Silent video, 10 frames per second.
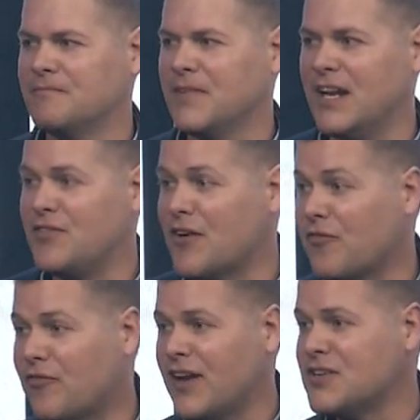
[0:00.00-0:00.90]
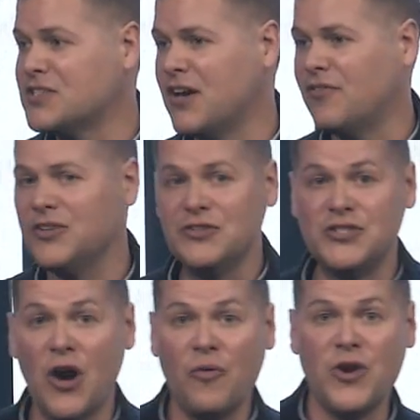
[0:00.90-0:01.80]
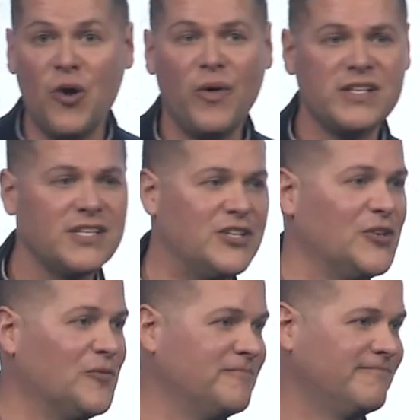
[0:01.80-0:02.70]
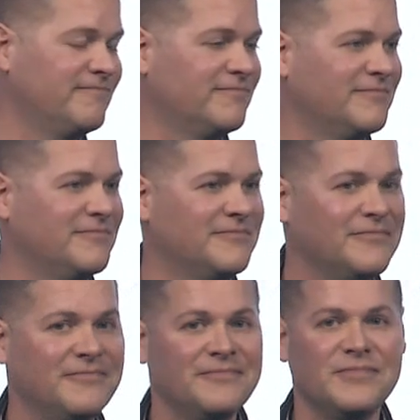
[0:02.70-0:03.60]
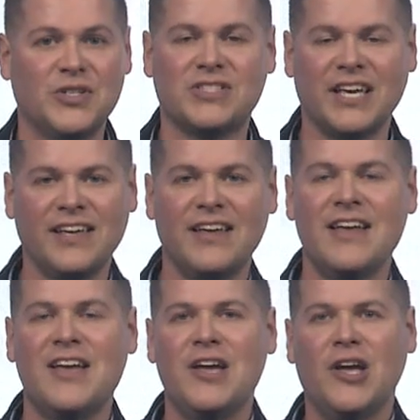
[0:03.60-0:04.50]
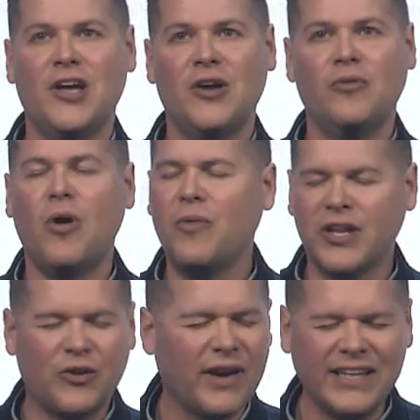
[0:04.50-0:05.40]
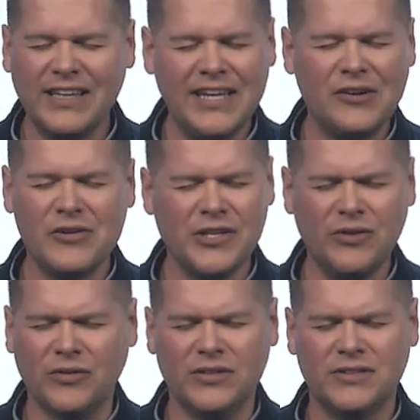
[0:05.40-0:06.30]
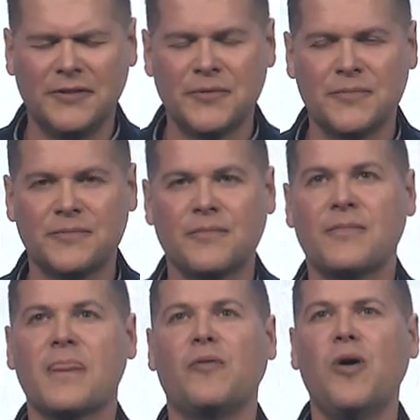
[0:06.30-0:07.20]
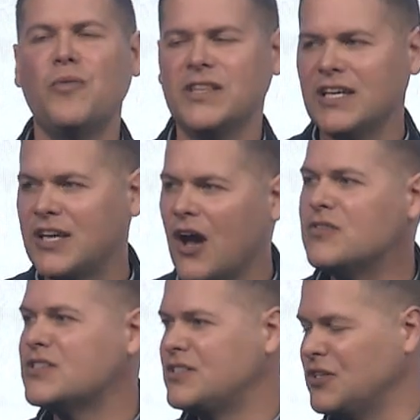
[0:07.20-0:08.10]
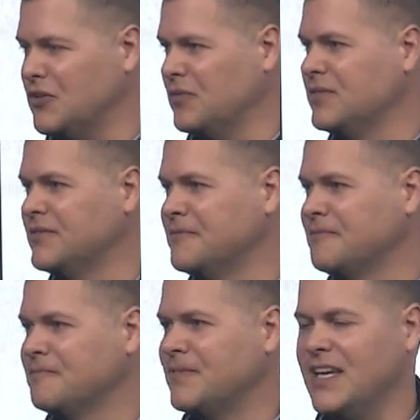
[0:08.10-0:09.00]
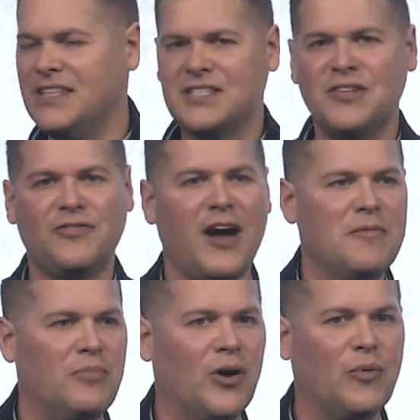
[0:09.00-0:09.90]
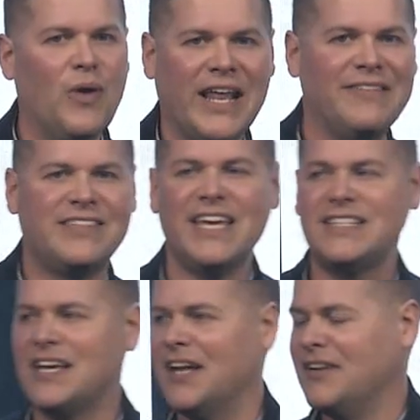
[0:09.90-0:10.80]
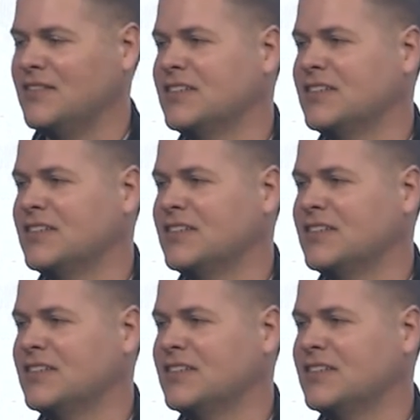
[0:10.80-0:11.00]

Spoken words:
And if you ever find yourself, you don't know what to do, just say, what would a great leader do? What would the goats do in this divine book? What have they done?